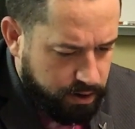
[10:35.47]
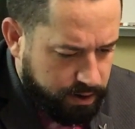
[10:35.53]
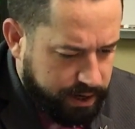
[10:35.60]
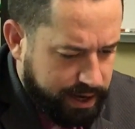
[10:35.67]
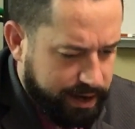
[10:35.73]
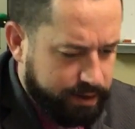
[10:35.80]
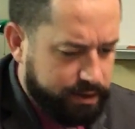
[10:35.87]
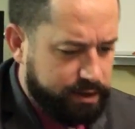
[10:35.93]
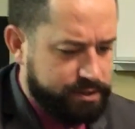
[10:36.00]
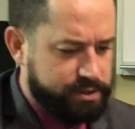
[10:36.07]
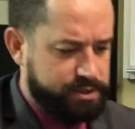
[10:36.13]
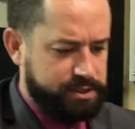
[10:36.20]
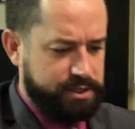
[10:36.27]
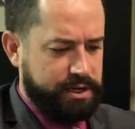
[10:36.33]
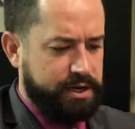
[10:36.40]
Okay, let's
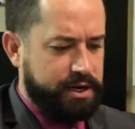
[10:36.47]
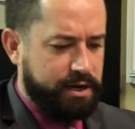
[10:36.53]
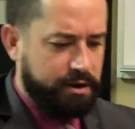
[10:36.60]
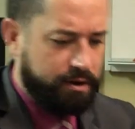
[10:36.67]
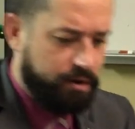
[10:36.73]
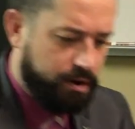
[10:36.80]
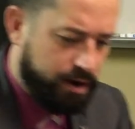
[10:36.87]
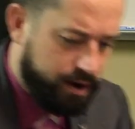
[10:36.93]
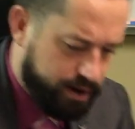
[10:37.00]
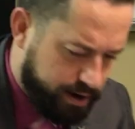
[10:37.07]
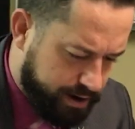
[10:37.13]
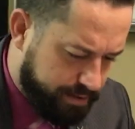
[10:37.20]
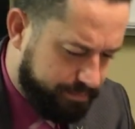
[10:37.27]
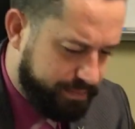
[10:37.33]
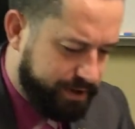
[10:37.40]
see here.
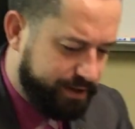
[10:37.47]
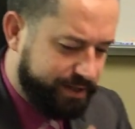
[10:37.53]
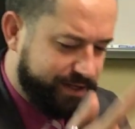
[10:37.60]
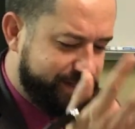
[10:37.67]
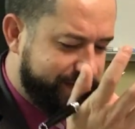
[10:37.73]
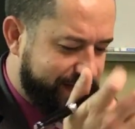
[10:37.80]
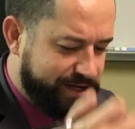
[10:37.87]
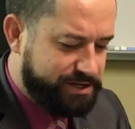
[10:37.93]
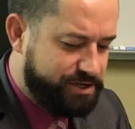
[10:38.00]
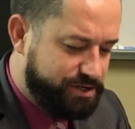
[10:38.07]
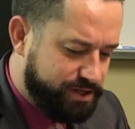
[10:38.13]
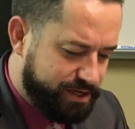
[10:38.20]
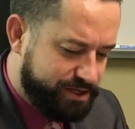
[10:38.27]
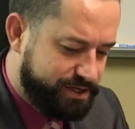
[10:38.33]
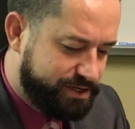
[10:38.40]

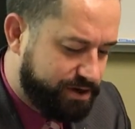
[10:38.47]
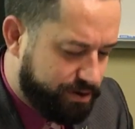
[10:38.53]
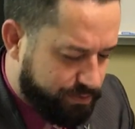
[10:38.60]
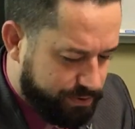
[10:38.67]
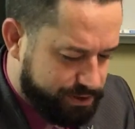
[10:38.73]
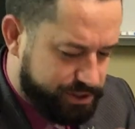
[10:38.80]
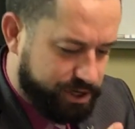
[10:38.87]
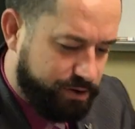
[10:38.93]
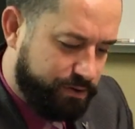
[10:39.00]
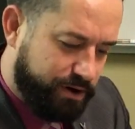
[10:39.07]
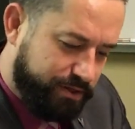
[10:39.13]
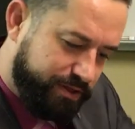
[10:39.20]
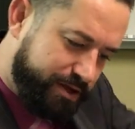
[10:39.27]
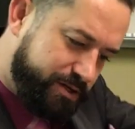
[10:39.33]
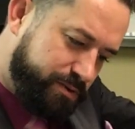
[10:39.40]
Let's start with Joan
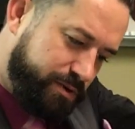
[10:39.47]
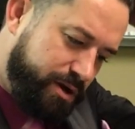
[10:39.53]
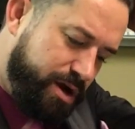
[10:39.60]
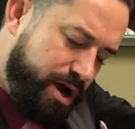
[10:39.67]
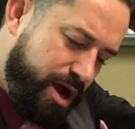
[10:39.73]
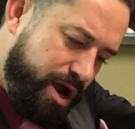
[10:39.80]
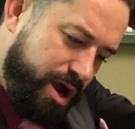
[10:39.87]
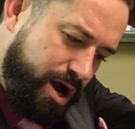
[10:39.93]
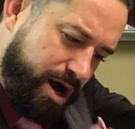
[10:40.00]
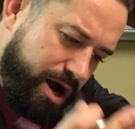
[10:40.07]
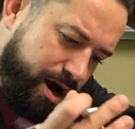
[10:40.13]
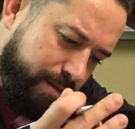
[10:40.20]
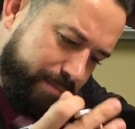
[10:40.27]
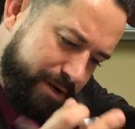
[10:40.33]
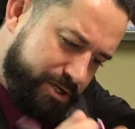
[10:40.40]
on this one.
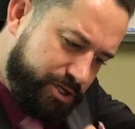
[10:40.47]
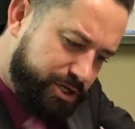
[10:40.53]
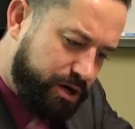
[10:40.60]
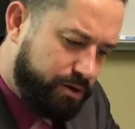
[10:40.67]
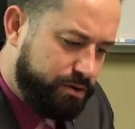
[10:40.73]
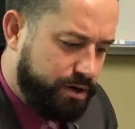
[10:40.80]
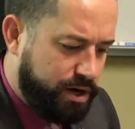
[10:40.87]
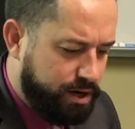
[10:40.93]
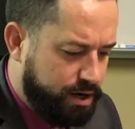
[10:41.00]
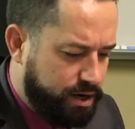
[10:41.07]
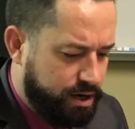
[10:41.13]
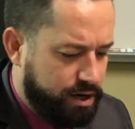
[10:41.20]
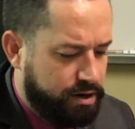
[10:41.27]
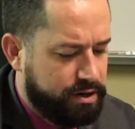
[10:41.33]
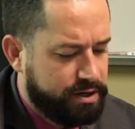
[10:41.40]
Miss Joan,
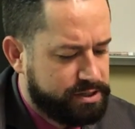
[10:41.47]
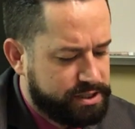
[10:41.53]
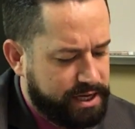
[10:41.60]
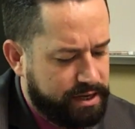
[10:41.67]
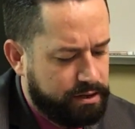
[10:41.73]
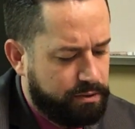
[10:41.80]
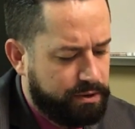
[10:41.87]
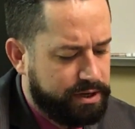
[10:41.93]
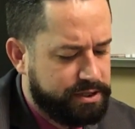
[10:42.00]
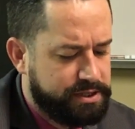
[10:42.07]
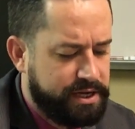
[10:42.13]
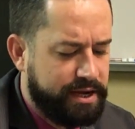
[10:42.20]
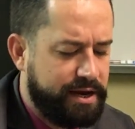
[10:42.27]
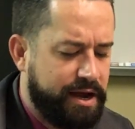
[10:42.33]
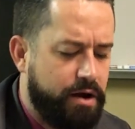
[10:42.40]
on a scale of 1 to
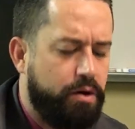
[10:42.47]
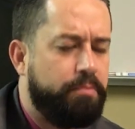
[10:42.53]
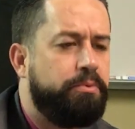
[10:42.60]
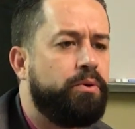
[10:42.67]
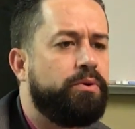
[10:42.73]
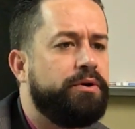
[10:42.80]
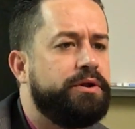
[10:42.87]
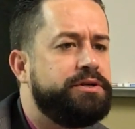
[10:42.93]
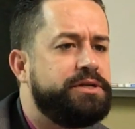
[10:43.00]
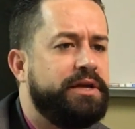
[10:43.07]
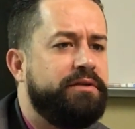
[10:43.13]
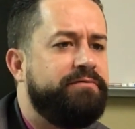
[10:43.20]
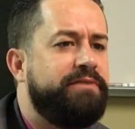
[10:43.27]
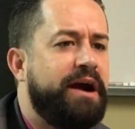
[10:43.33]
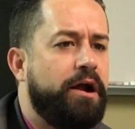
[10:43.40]
10, how important is the
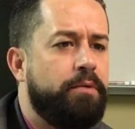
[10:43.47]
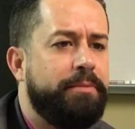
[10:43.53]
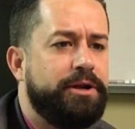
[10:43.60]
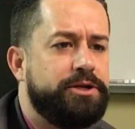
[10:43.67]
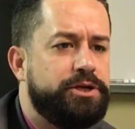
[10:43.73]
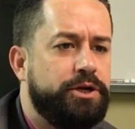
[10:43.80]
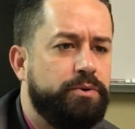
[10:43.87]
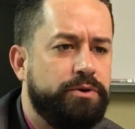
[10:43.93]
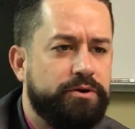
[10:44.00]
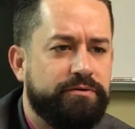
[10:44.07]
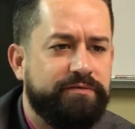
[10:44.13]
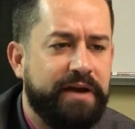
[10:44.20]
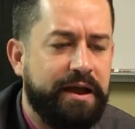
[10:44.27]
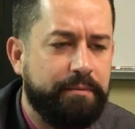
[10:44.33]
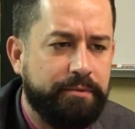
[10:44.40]
environment to you and your
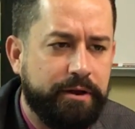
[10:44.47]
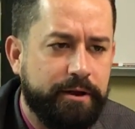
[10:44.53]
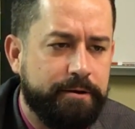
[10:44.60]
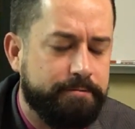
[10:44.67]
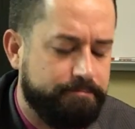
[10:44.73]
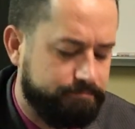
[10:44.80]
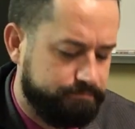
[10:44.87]
family?